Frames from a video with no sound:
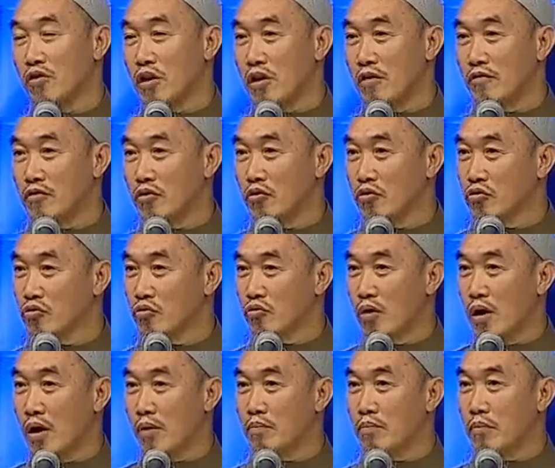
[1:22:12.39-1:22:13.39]
to forgive those
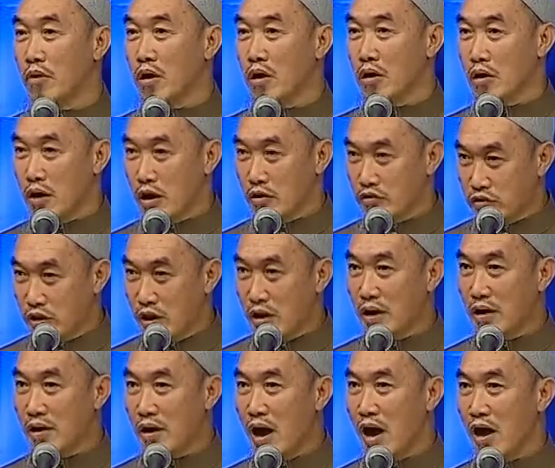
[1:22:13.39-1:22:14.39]
who are, are
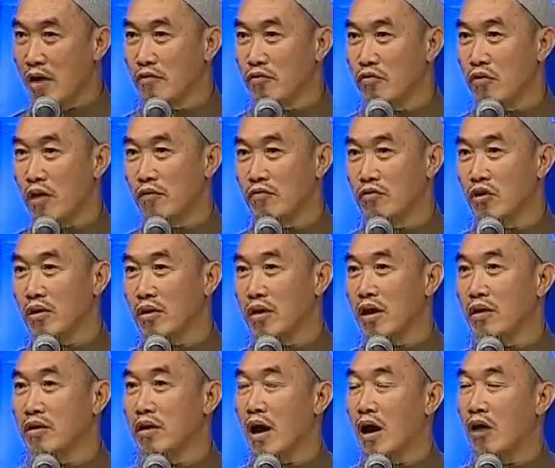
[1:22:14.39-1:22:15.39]
still alive, who have
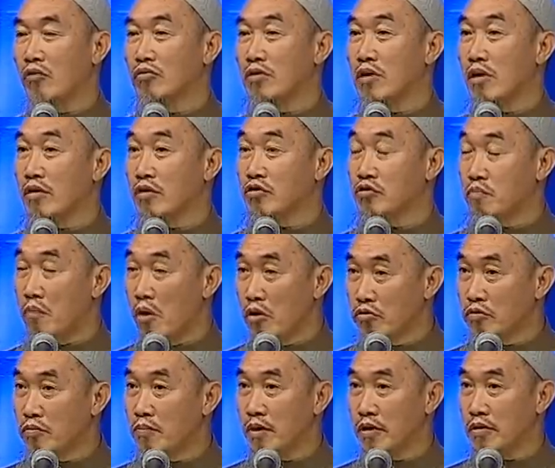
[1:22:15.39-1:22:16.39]
not carried out their
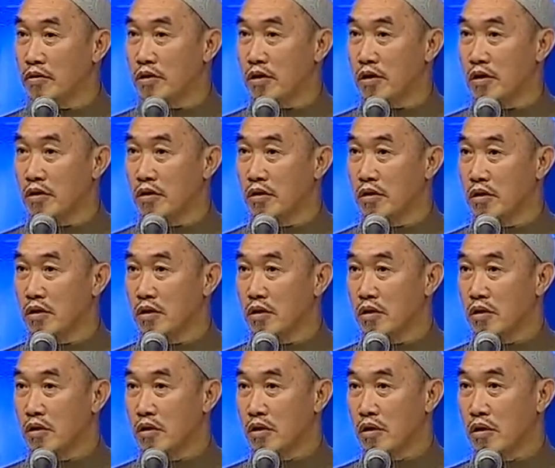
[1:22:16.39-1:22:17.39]
responsibility
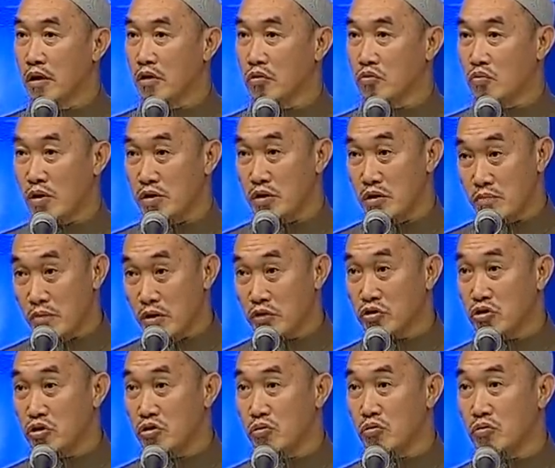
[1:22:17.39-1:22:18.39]
as what they
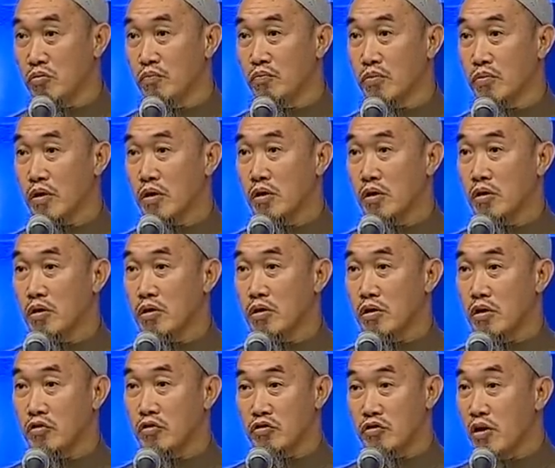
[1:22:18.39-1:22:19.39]
must do.
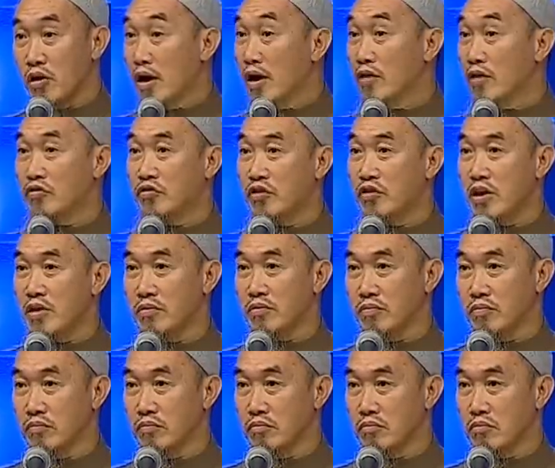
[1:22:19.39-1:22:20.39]
It's not her
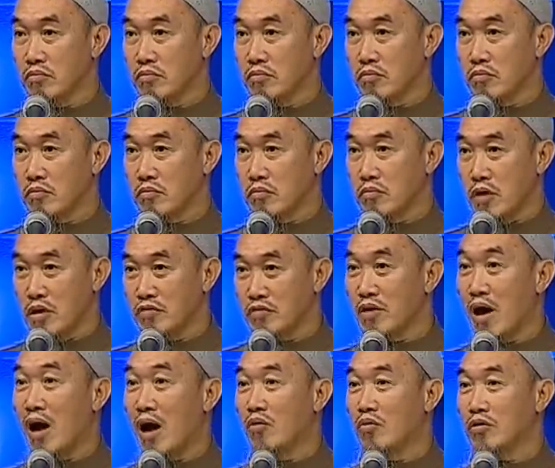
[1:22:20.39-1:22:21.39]
sin,
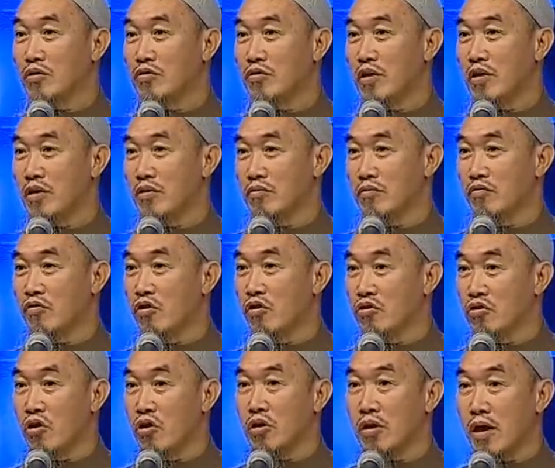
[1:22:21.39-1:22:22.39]
it's our sin
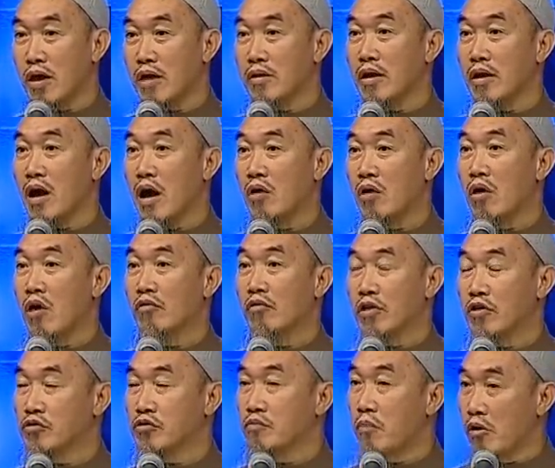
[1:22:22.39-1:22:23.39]
for not carrying out
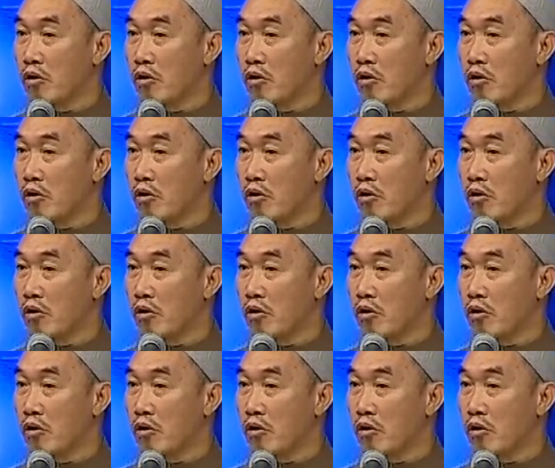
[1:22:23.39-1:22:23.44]
our